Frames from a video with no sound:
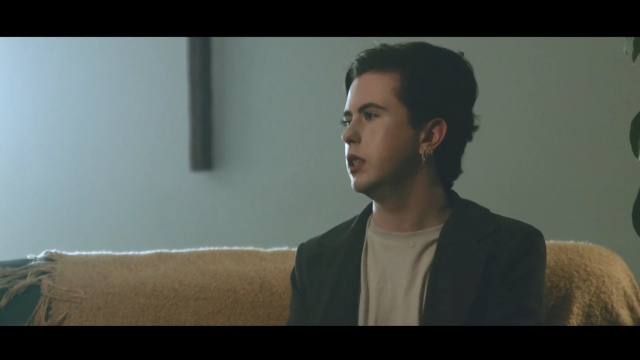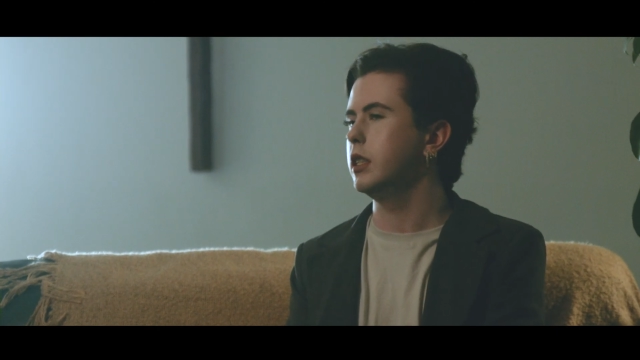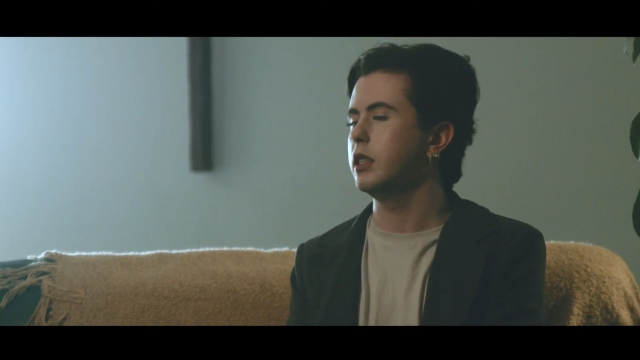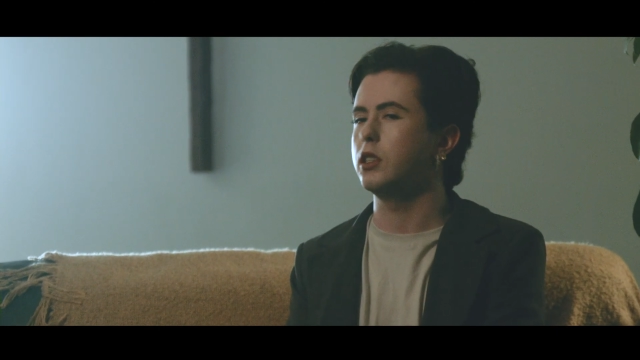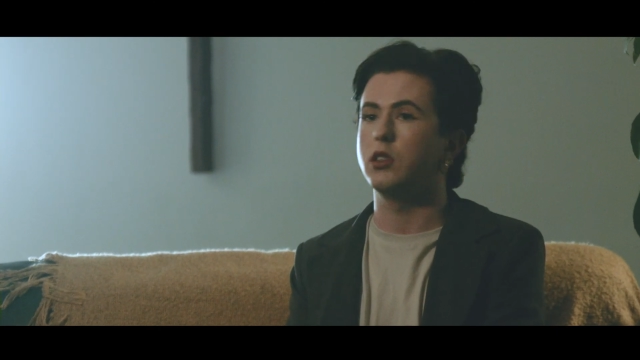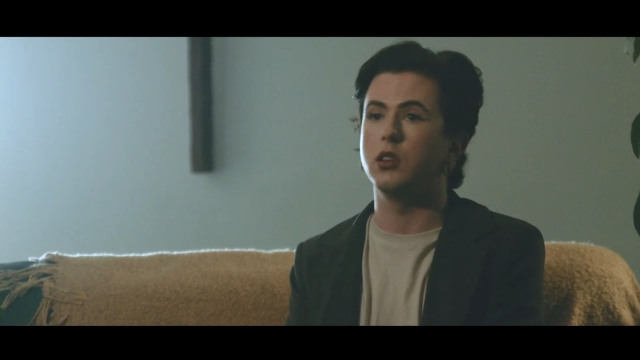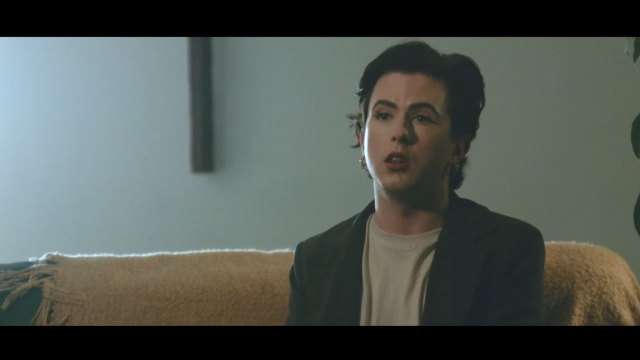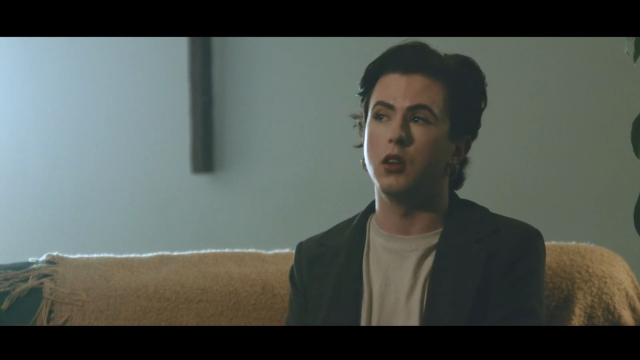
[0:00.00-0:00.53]

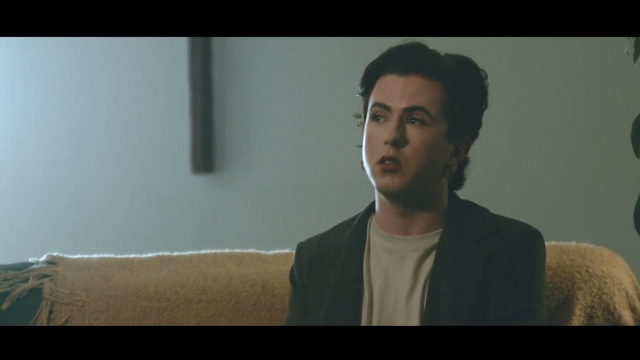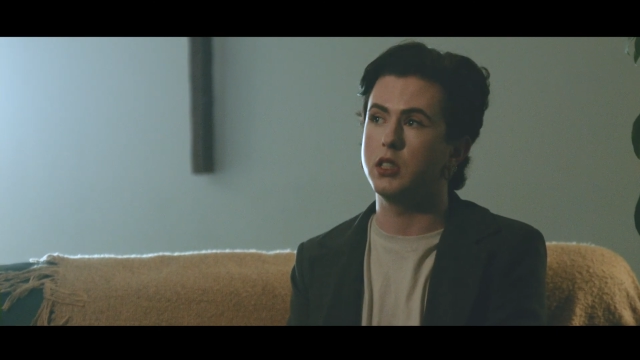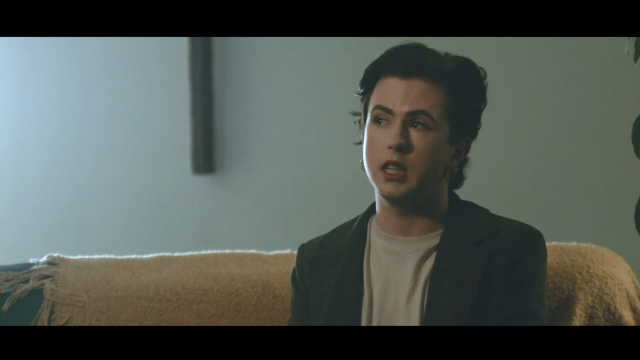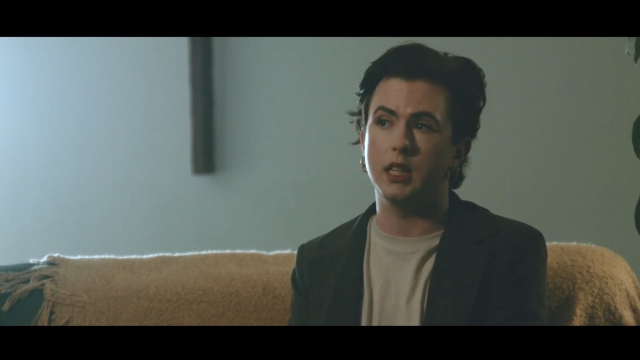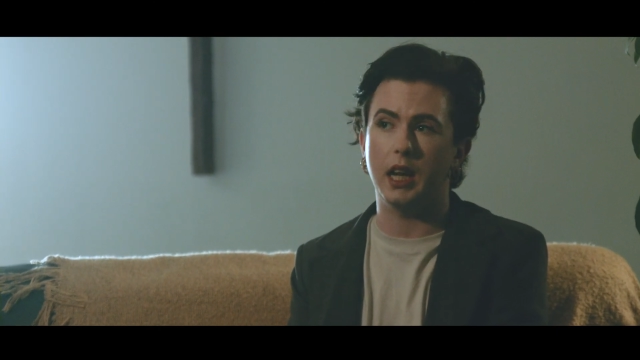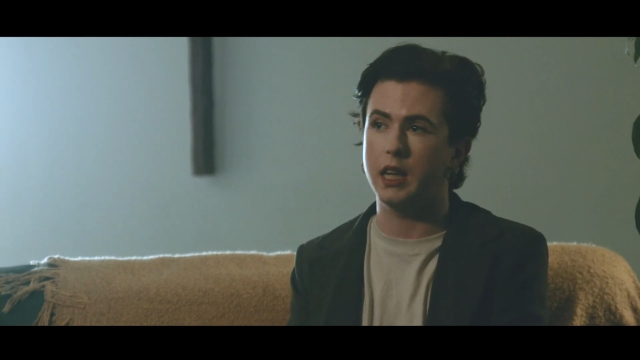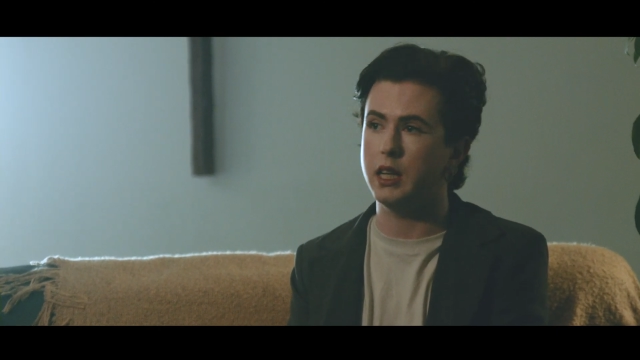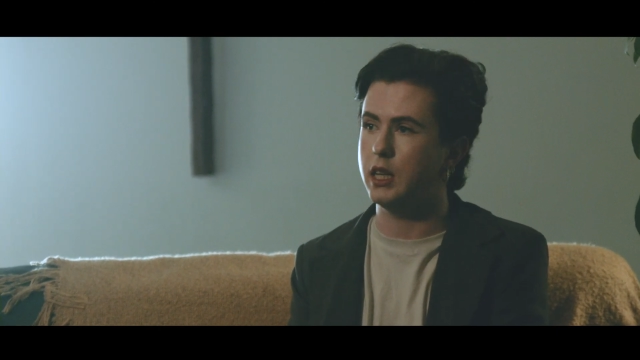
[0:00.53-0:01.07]
It's a lot to
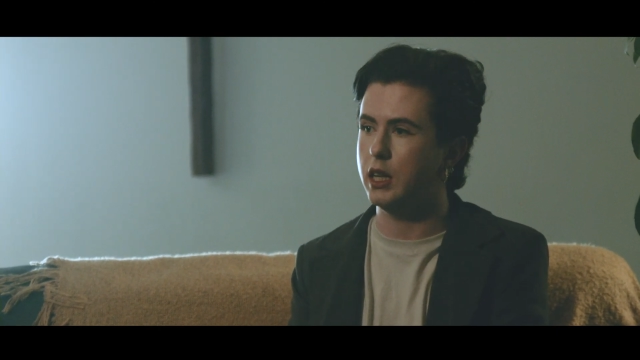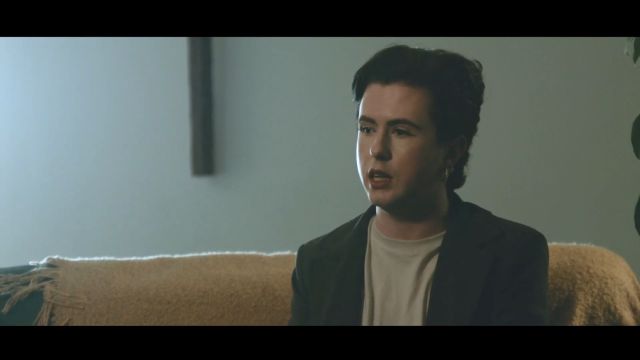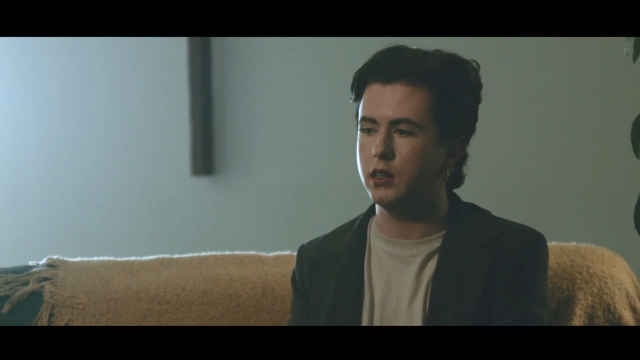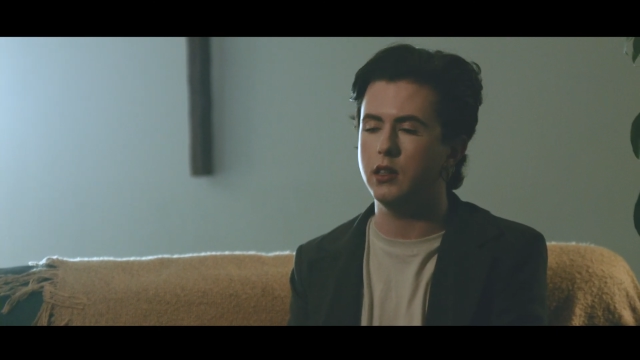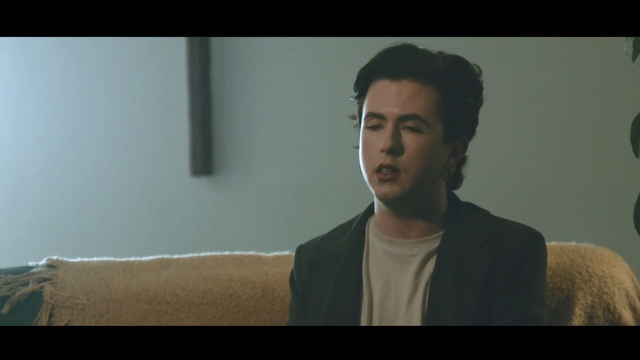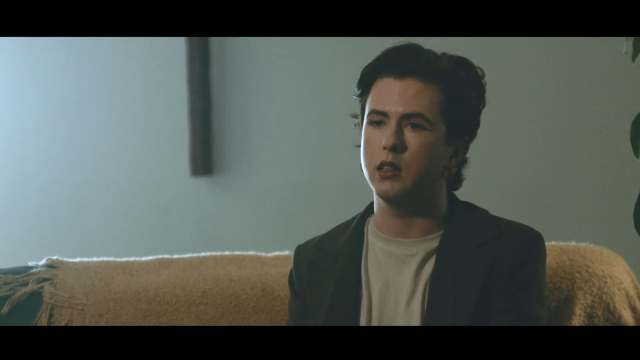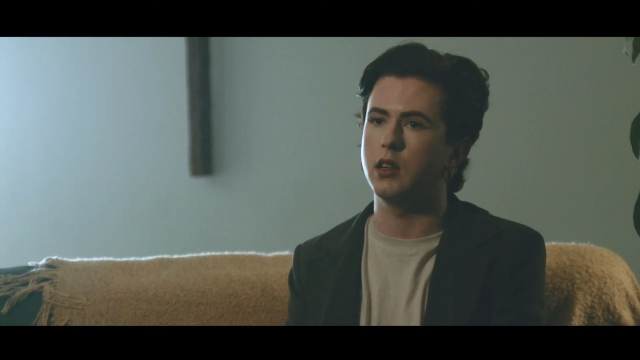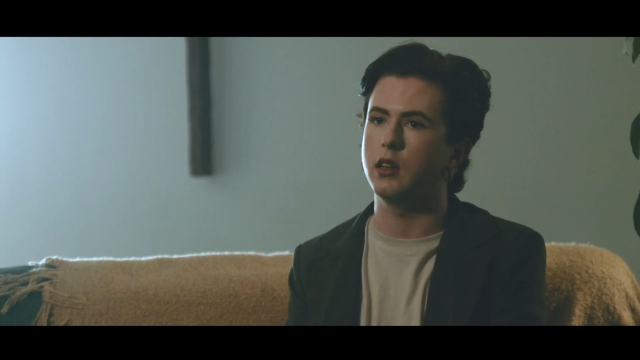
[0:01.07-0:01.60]
take
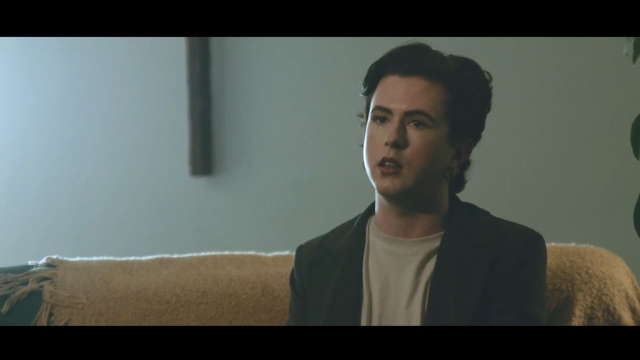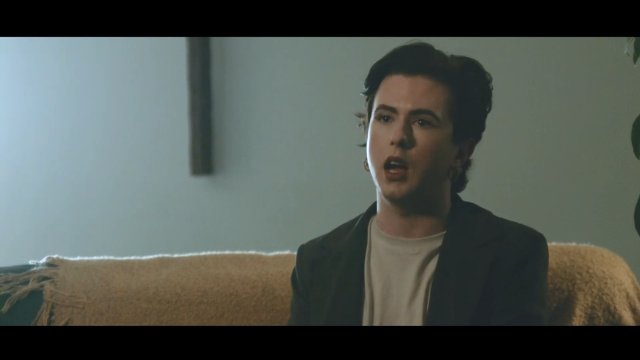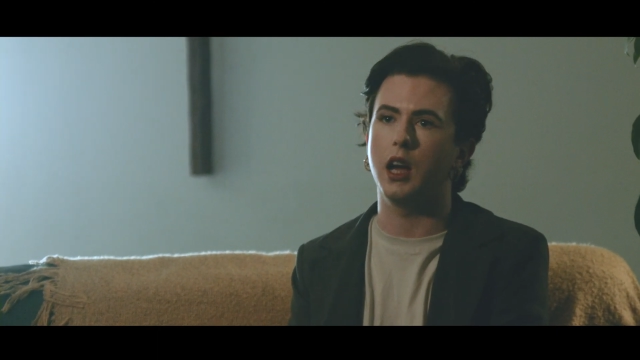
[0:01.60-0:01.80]
in, and